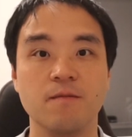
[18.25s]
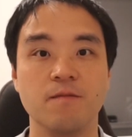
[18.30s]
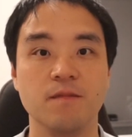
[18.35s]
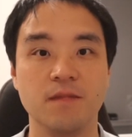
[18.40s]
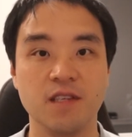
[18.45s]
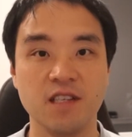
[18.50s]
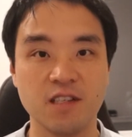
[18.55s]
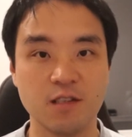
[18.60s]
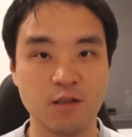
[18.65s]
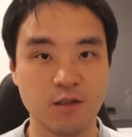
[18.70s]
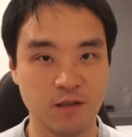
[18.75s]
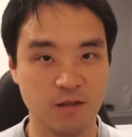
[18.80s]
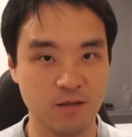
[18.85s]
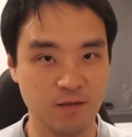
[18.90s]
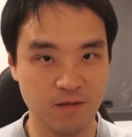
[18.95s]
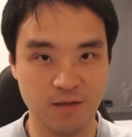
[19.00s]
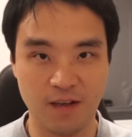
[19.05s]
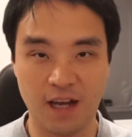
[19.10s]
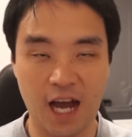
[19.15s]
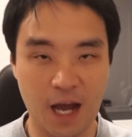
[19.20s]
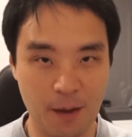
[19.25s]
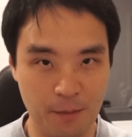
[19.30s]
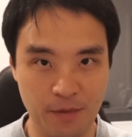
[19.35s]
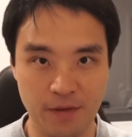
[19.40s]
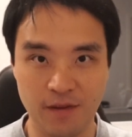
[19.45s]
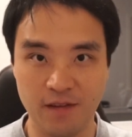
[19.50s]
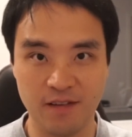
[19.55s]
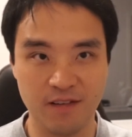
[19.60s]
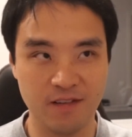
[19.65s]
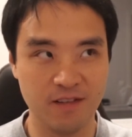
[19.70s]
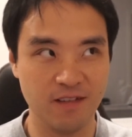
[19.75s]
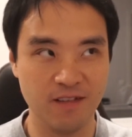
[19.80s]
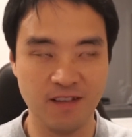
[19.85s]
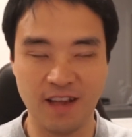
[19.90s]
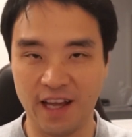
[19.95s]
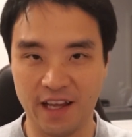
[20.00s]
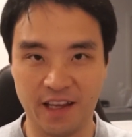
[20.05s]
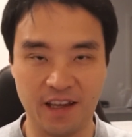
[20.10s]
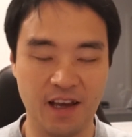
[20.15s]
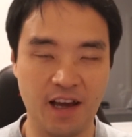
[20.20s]
This happened
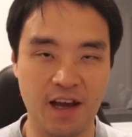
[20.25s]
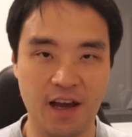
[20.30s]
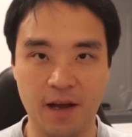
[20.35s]
like